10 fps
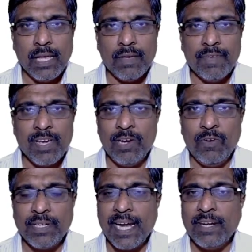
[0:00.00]
We all
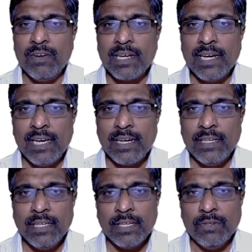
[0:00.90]
know
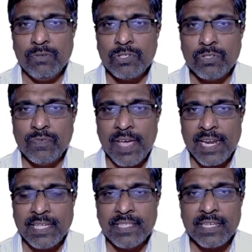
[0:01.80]
Tendulkar used to wear
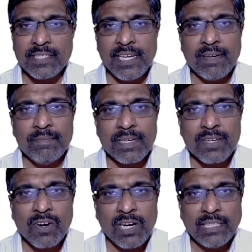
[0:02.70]
a jersey number
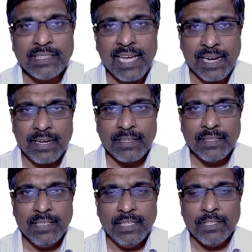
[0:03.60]
called 10.
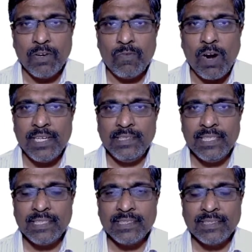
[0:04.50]
Now, what does
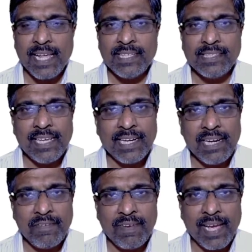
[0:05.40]
this 10
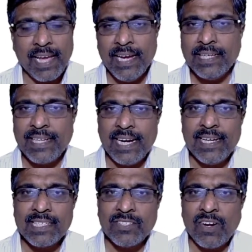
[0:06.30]
signify? 10
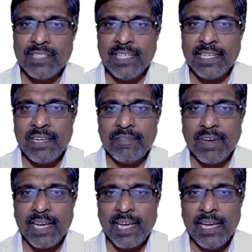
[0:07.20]
does not
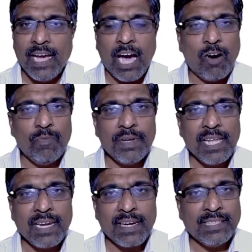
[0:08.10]
signify how many
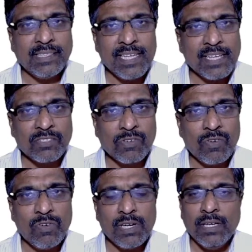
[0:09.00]
runs he has
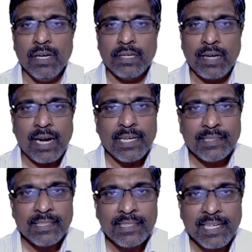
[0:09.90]
scored, nor does
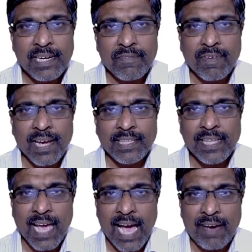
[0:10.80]
it signify
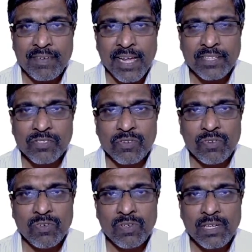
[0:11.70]
the average
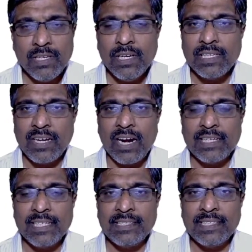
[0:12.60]
score, nor
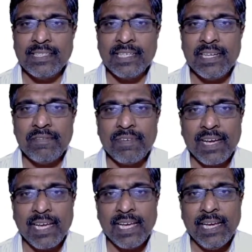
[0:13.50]
does it signify